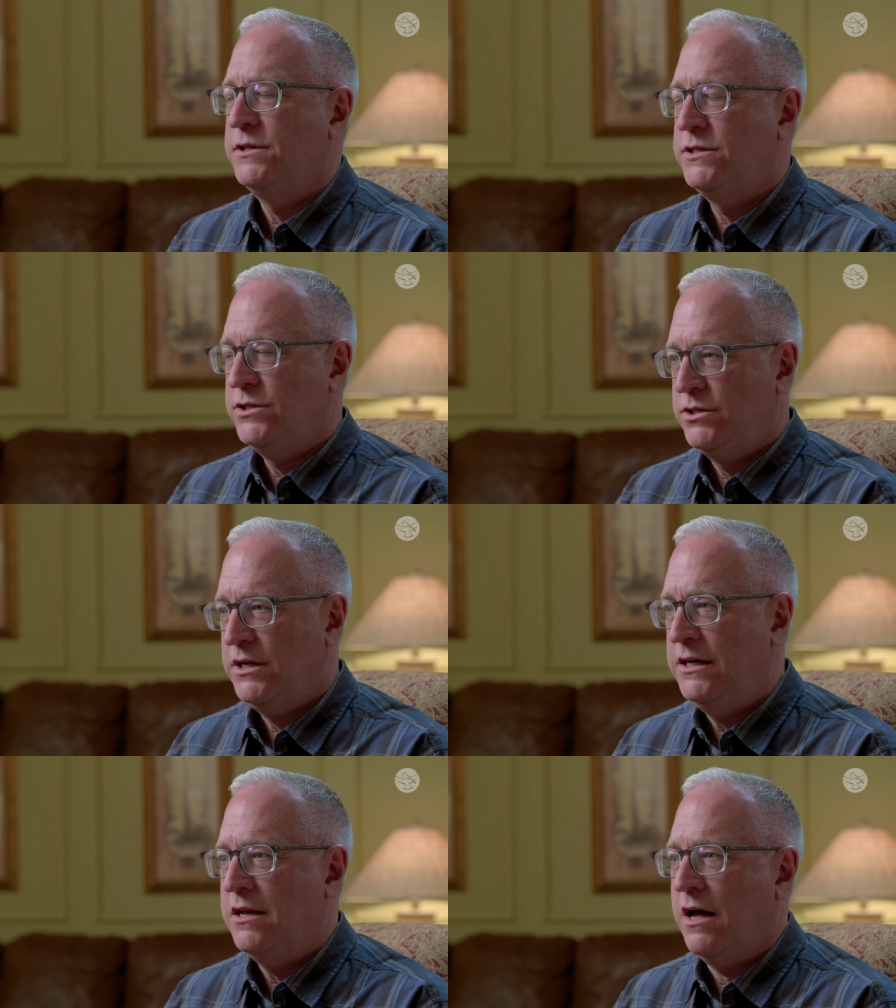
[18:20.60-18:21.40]
decision.
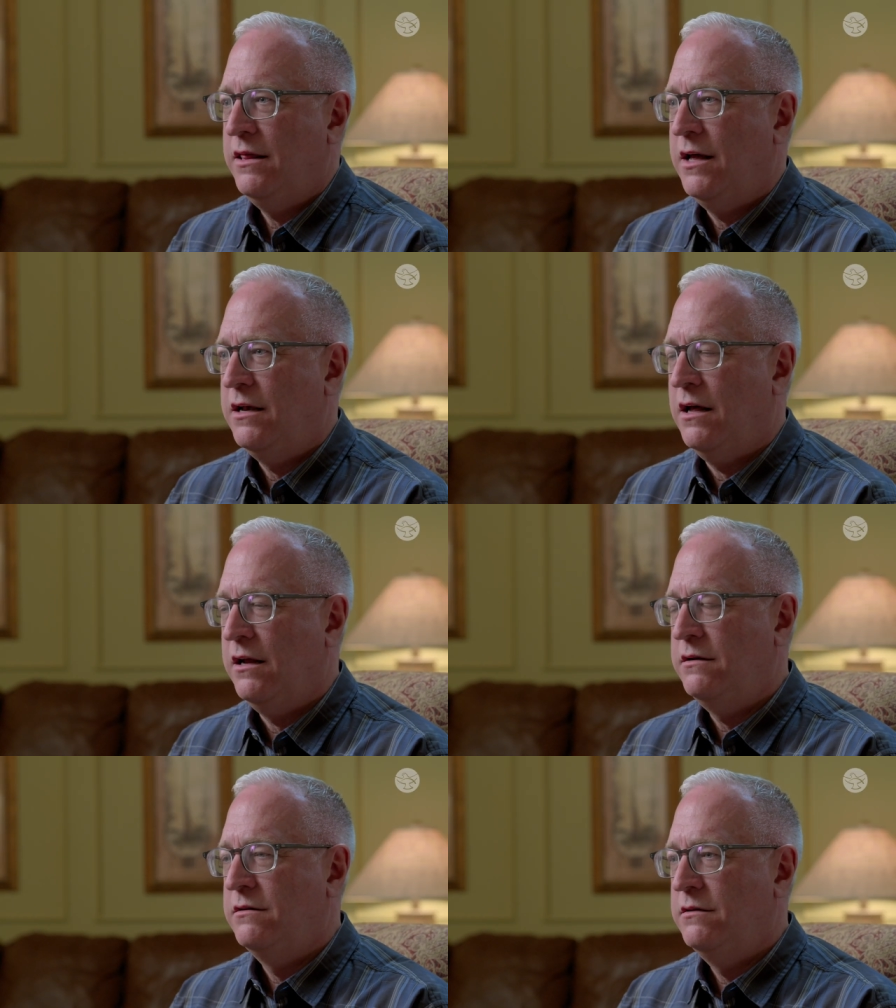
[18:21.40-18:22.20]
He died that
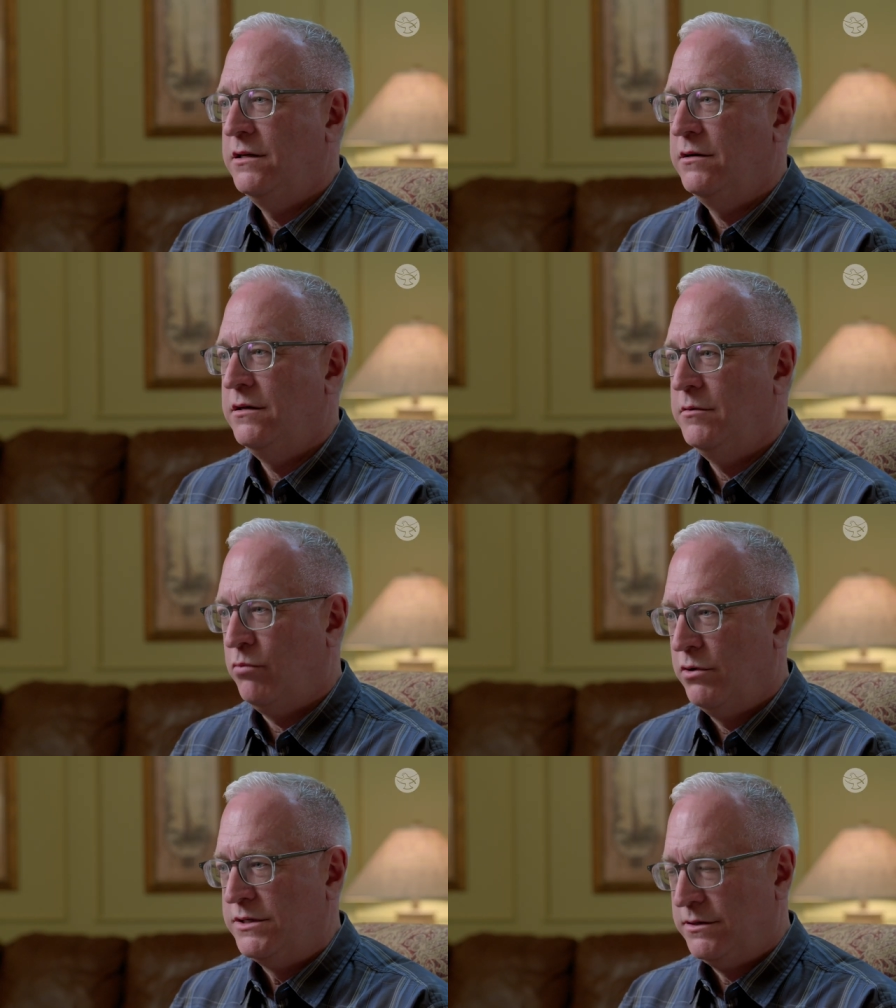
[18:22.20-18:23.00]
night in, in
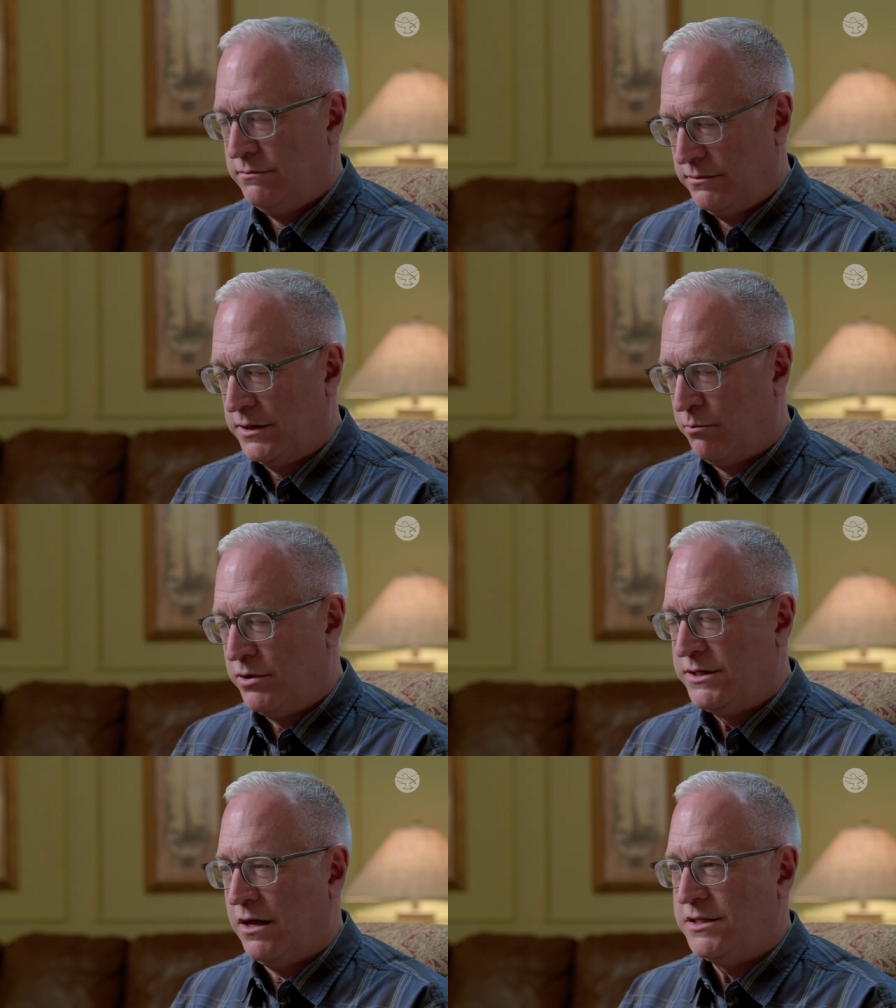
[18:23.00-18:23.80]
prison, in the
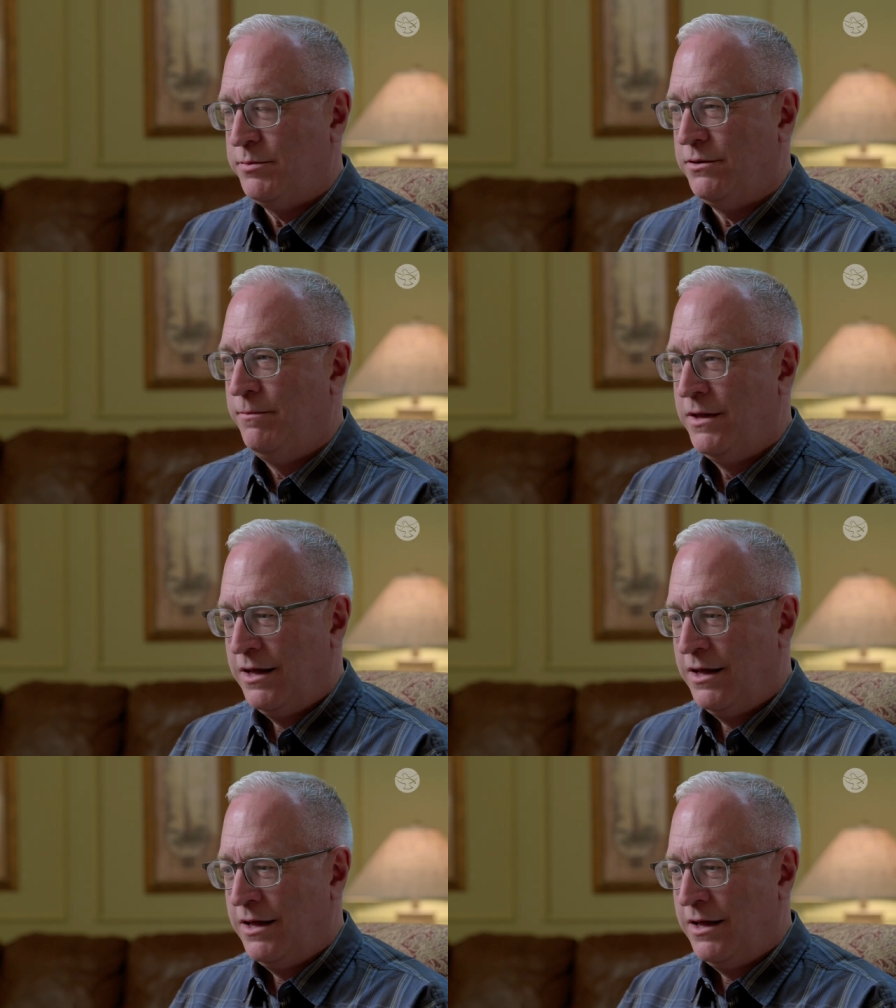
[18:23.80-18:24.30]
prison hospital.